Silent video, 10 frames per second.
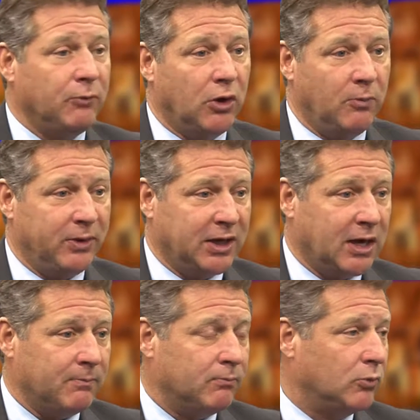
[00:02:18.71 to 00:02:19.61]
opening
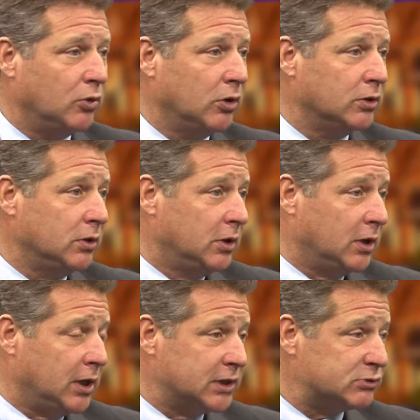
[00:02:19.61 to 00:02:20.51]
up more
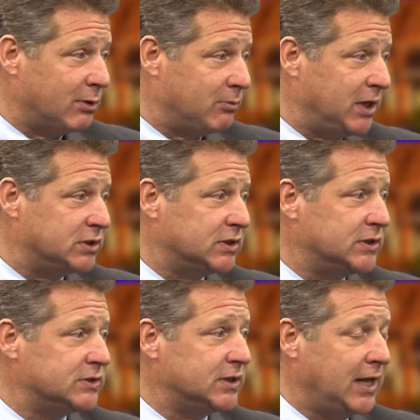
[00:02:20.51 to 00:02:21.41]
swing
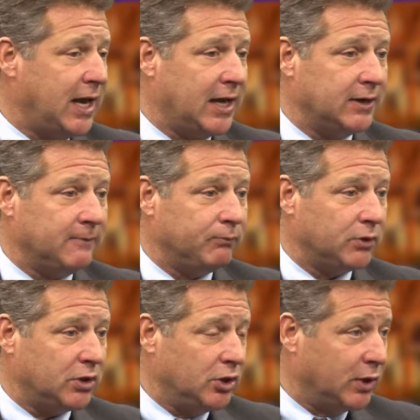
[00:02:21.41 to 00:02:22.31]
beaches and
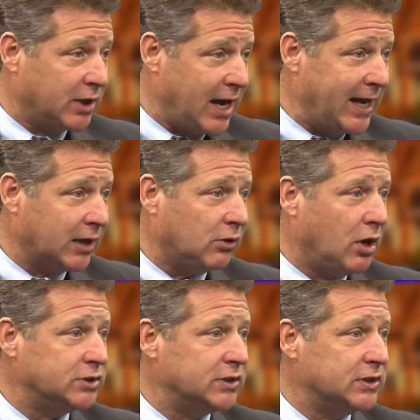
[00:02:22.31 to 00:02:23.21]
canoe and kayak
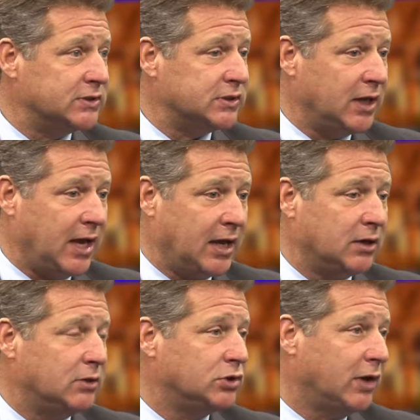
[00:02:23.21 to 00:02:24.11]
launches
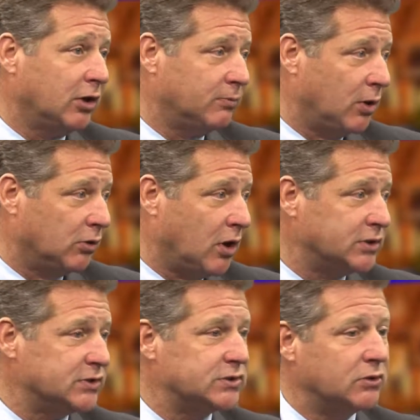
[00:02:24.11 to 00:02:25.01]
and trailer boat
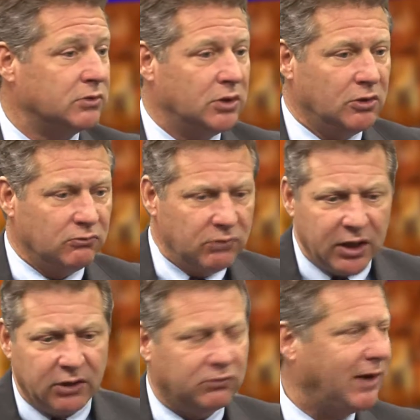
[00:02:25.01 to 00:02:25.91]
launches. So
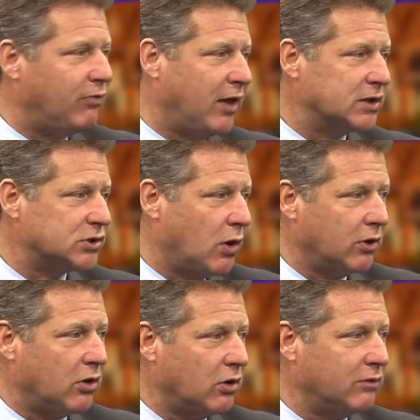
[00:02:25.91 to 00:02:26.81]
really great things
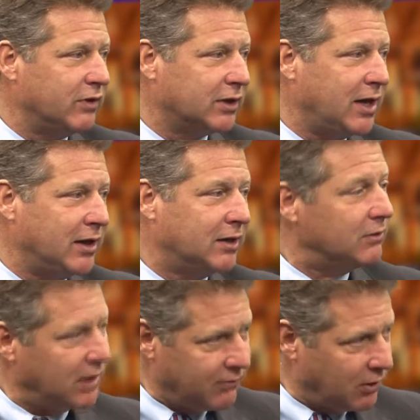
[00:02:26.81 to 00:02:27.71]
going on all over the county,
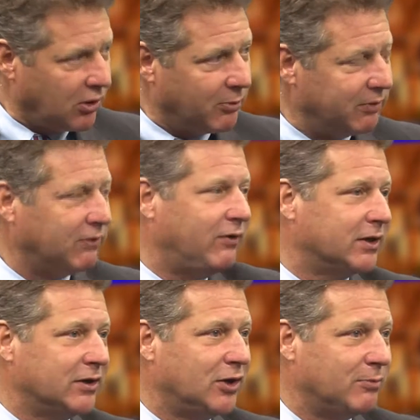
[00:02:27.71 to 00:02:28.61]
and they'll all be
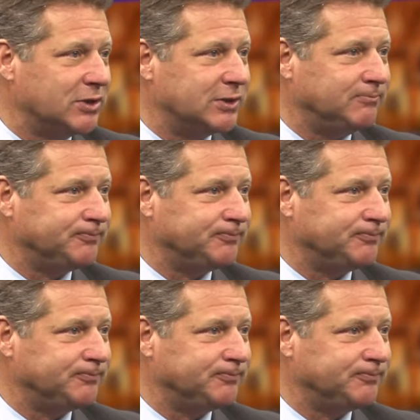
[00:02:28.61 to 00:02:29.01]
reflected in our budget.